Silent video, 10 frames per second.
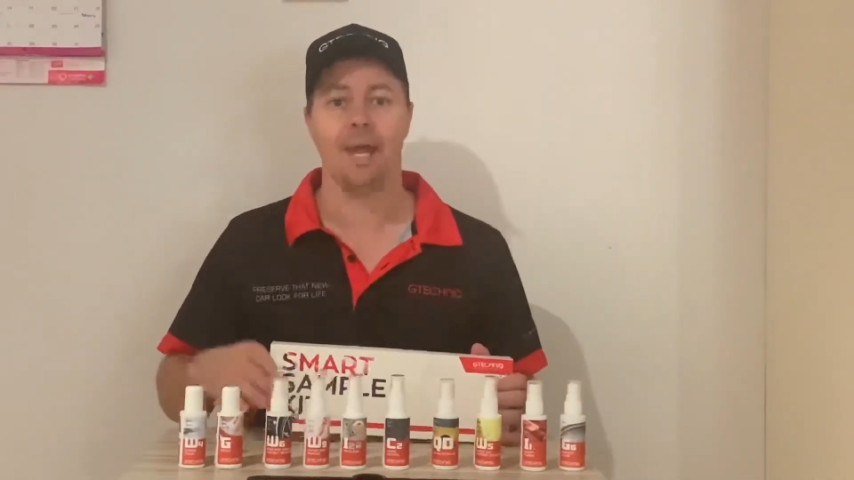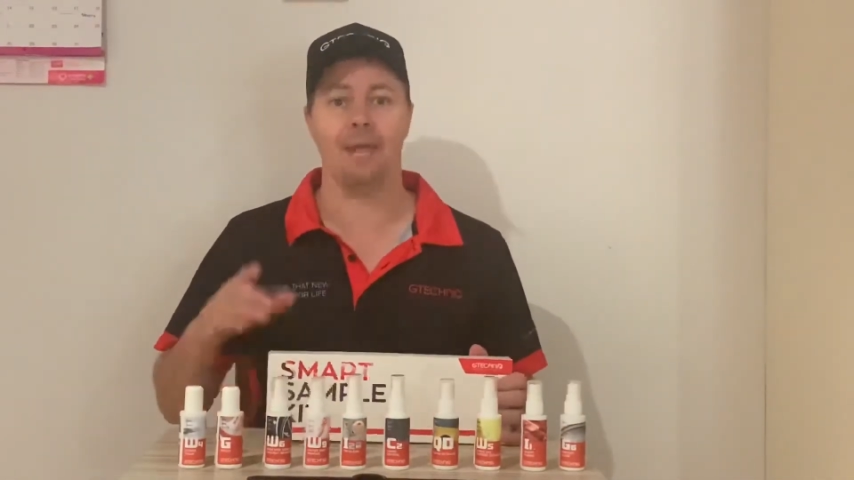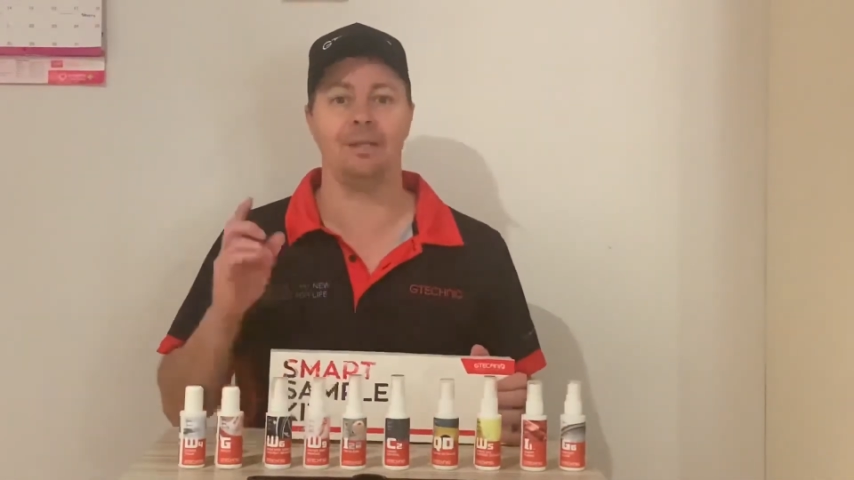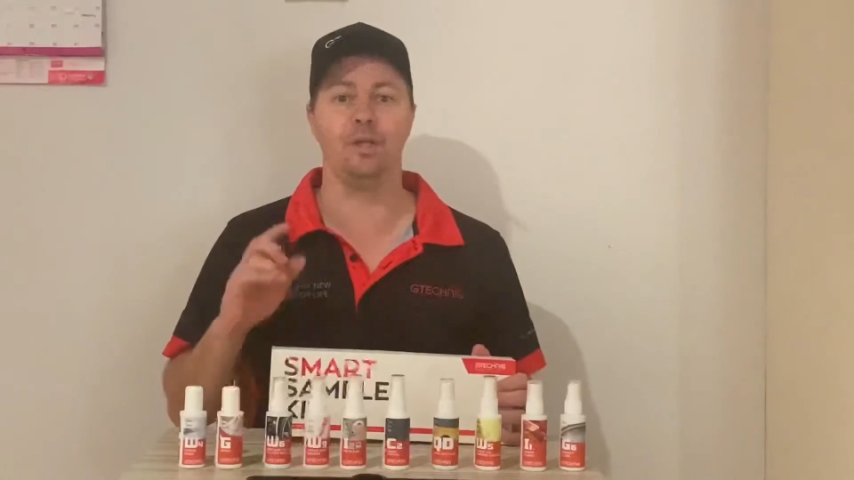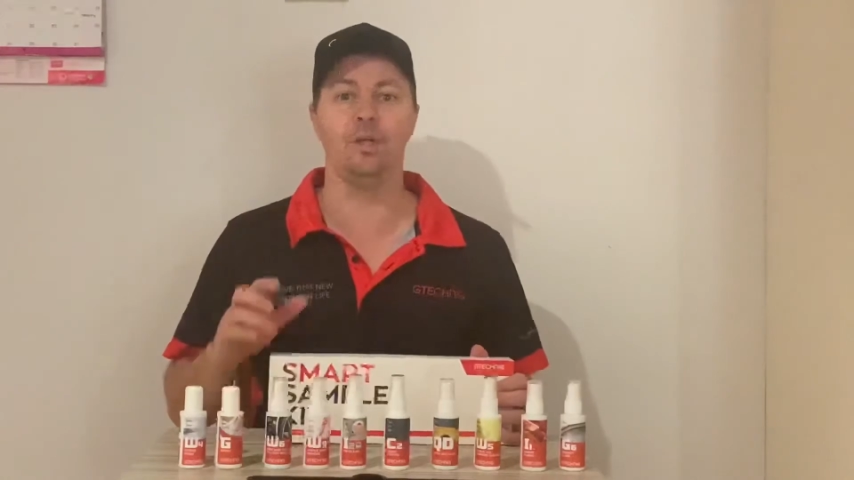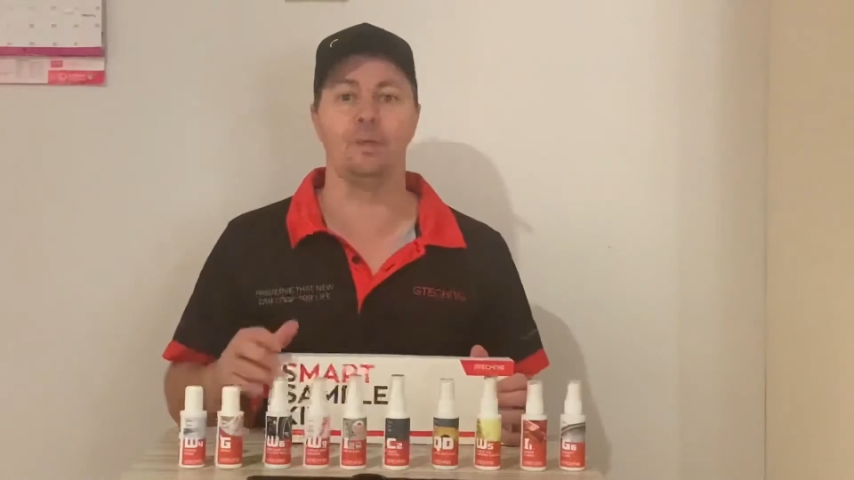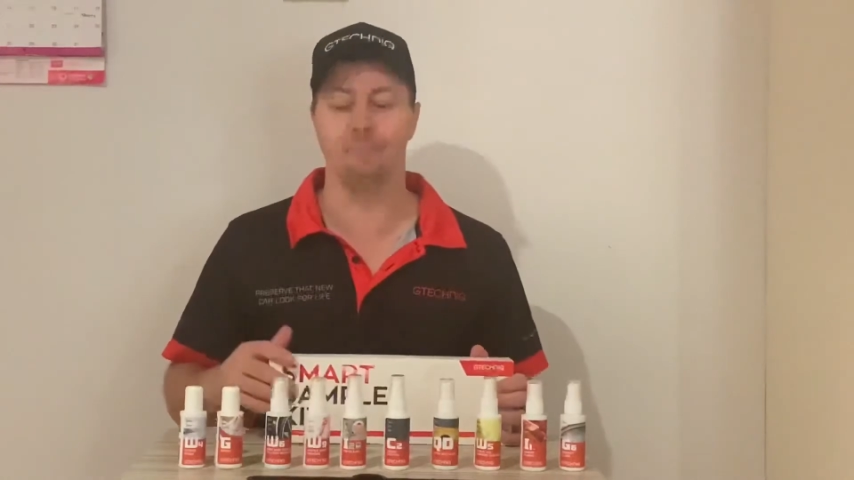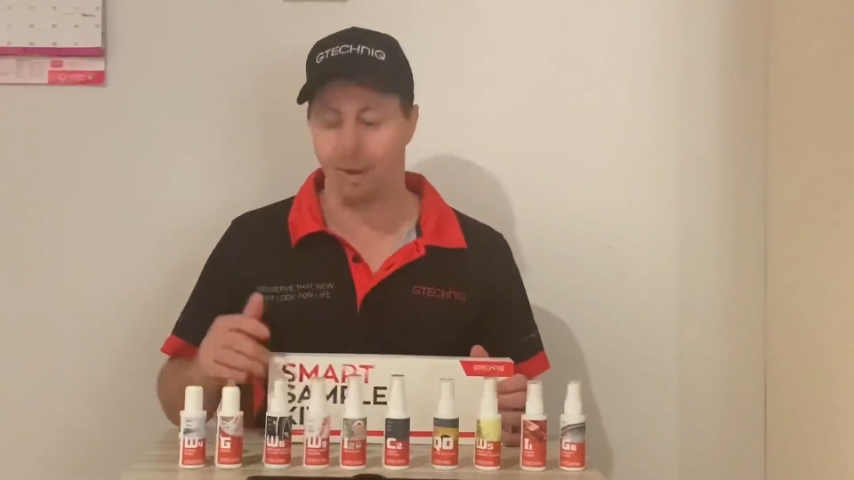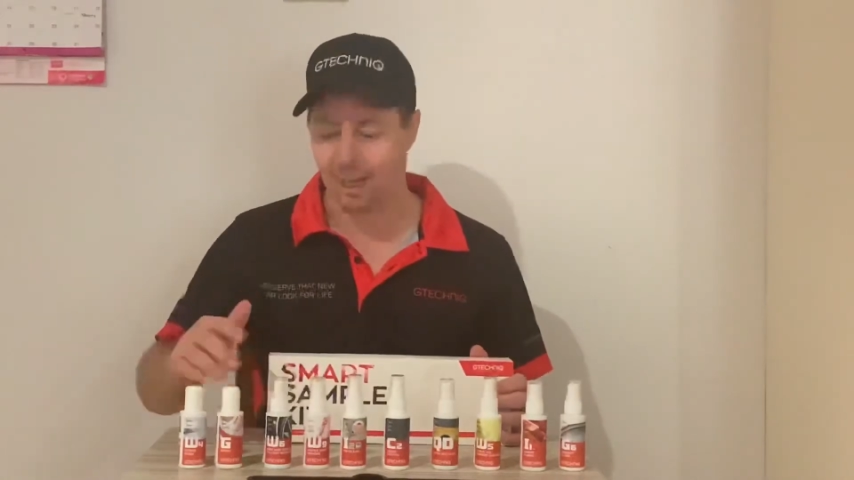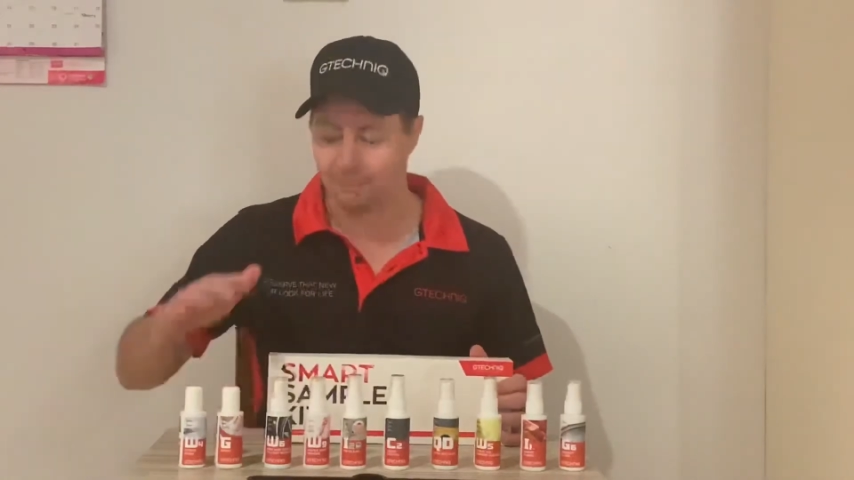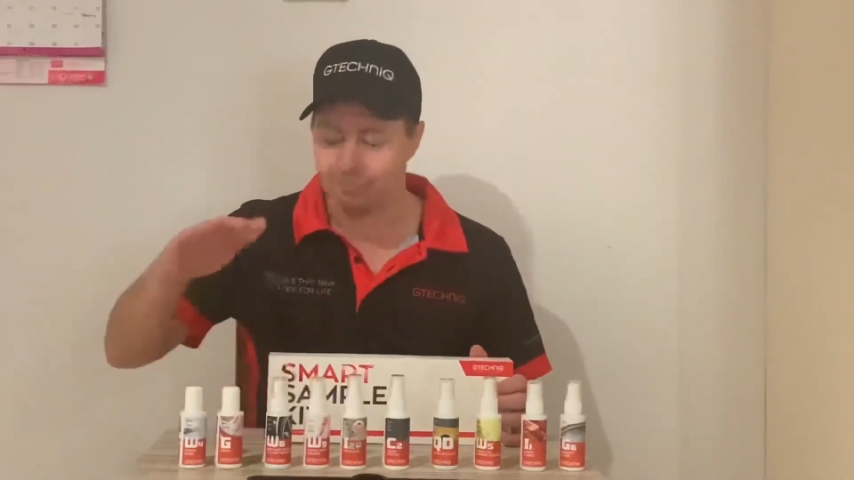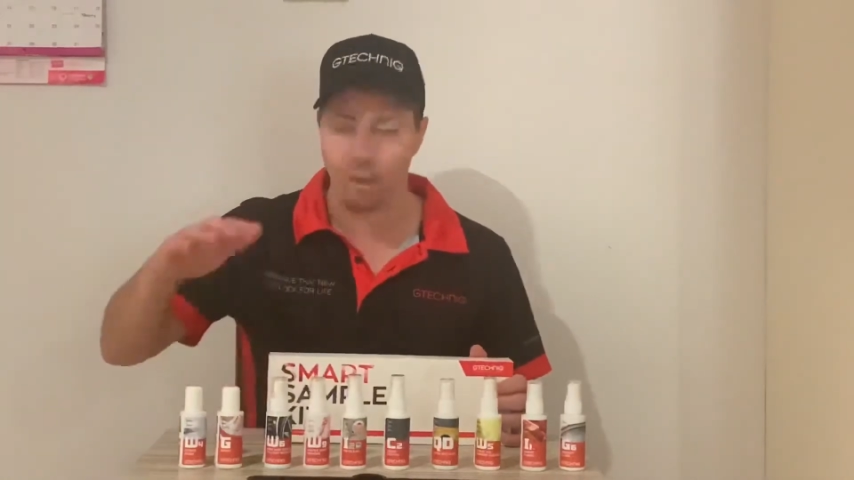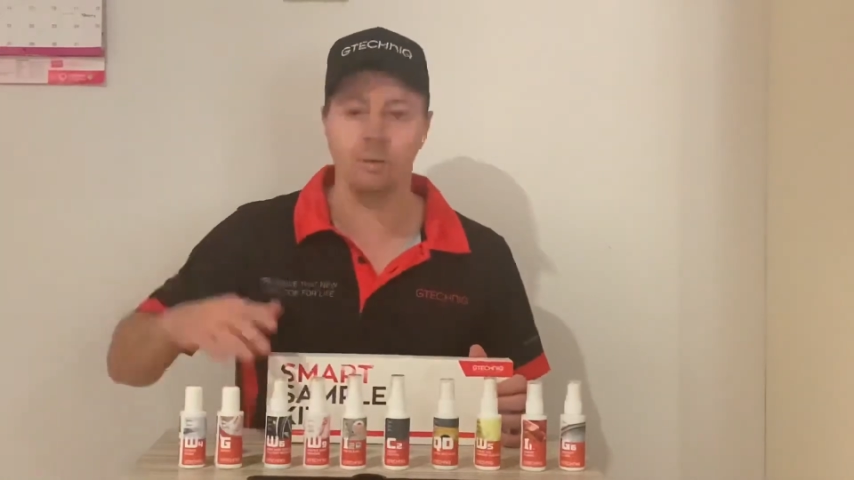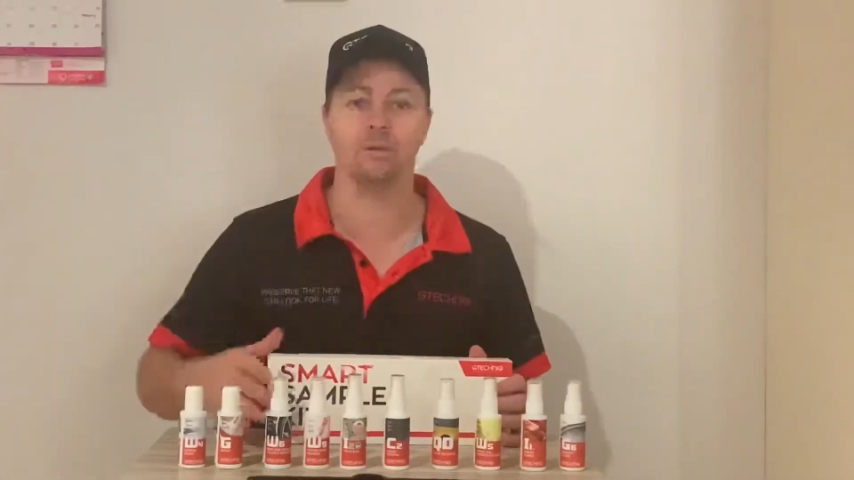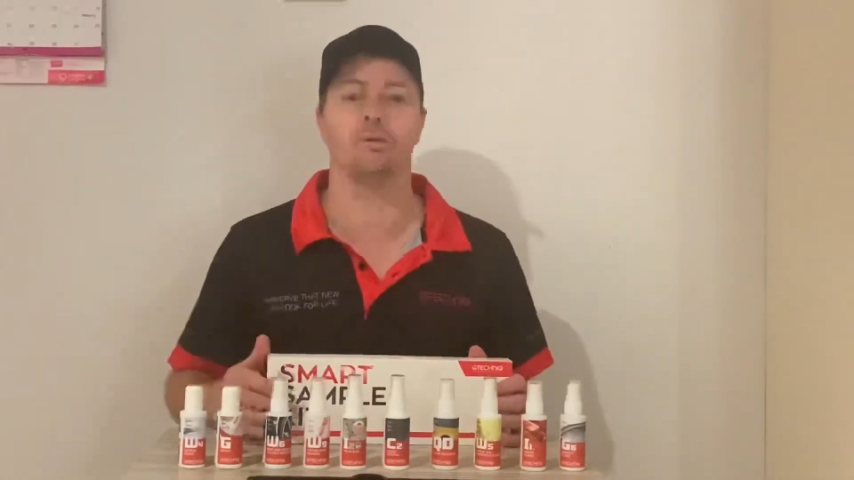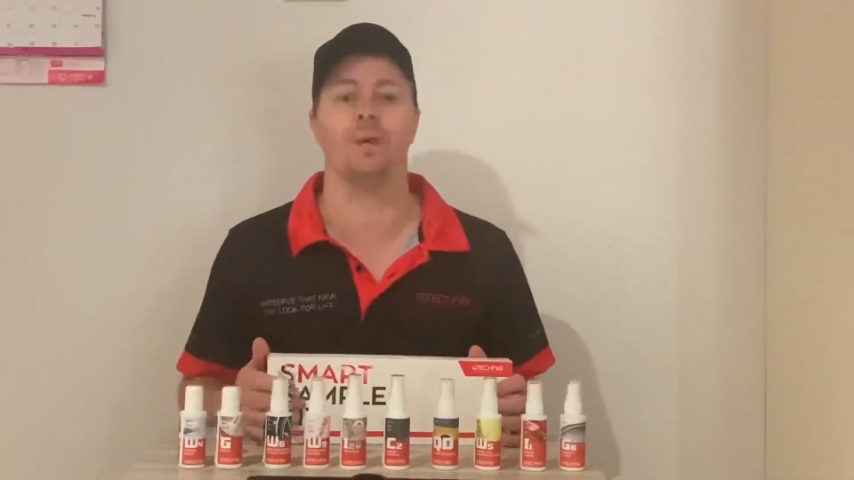and then you can buy in bulk